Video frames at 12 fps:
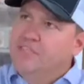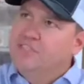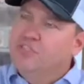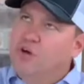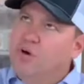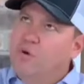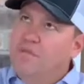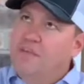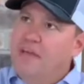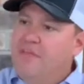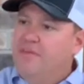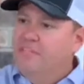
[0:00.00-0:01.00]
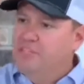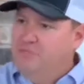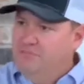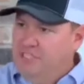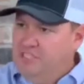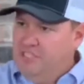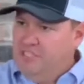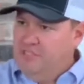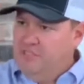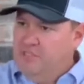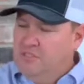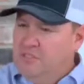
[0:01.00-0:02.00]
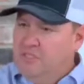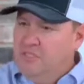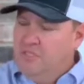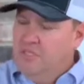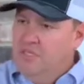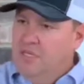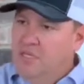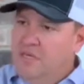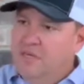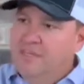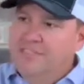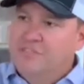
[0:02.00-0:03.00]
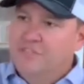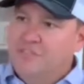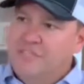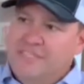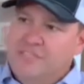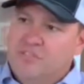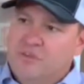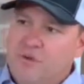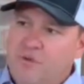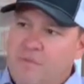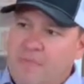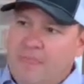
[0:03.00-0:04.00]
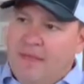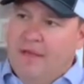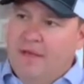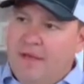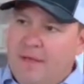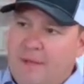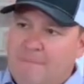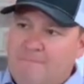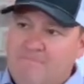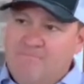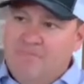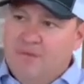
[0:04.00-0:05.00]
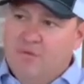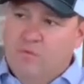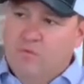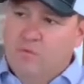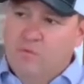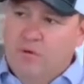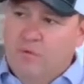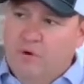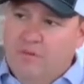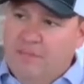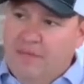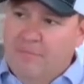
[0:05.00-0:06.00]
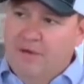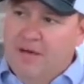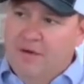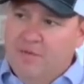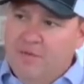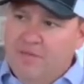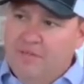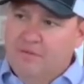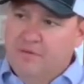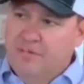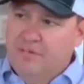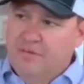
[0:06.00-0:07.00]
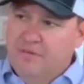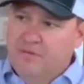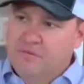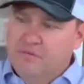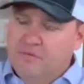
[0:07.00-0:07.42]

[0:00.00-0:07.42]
So the other two machines are interesting. So what are they about? What do they do?